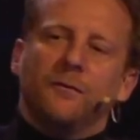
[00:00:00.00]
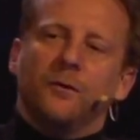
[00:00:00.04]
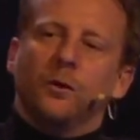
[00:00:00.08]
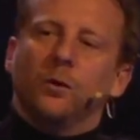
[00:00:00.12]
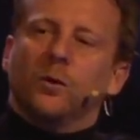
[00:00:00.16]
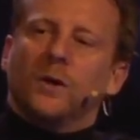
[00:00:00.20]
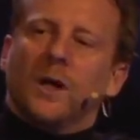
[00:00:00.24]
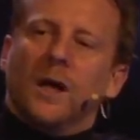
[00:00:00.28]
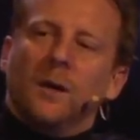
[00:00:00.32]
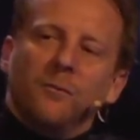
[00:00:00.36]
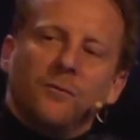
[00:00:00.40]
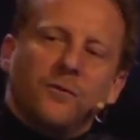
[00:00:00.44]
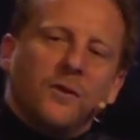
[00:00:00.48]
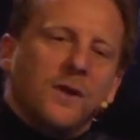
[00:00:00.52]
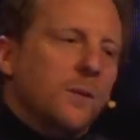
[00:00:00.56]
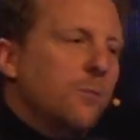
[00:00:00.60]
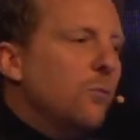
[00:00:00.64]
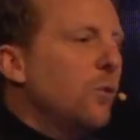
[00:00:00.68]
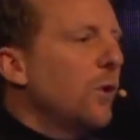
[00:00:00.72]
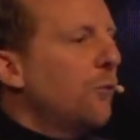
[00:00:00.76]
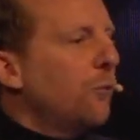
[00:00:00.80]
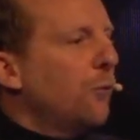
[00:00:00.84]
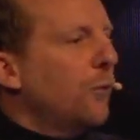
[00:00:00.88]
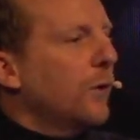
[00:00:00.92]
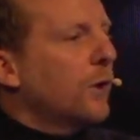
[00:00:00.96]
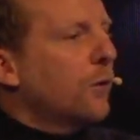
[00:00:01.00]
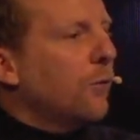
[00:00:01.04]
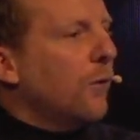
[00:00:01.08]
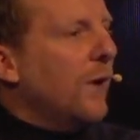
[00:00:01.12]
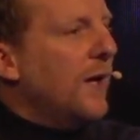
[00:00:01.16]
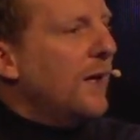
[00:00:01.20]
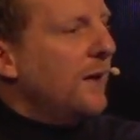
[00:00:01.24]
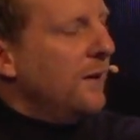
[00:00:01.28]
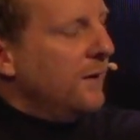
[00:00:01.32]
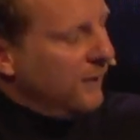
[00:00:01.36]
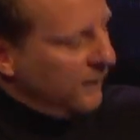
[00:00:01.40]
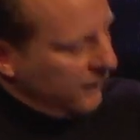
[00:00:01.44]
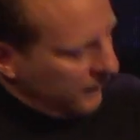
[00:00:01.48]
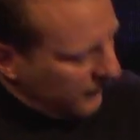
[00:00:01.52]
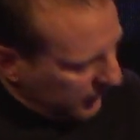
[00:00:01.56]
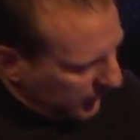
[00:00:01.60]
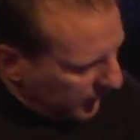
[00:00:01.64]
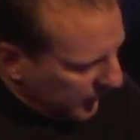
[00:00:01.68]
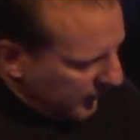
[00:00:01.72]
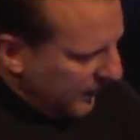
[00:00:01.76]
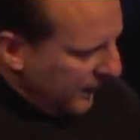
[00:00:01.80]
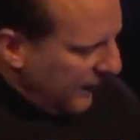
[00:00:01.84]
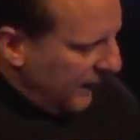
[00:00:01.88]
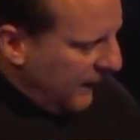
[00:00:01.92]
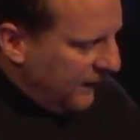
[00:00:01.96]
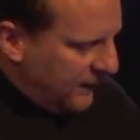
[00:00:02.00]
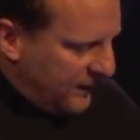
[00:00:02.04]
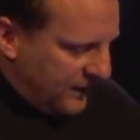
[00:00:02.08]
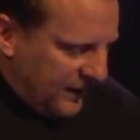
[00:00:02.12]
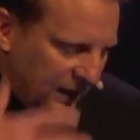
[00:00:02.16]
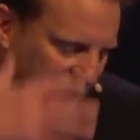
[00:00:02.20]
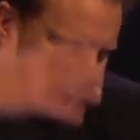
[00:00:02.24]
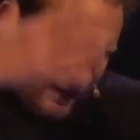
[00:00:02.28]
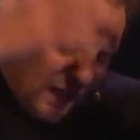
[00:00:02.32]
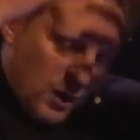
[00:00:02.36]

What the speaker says: You come to him with regret. He says,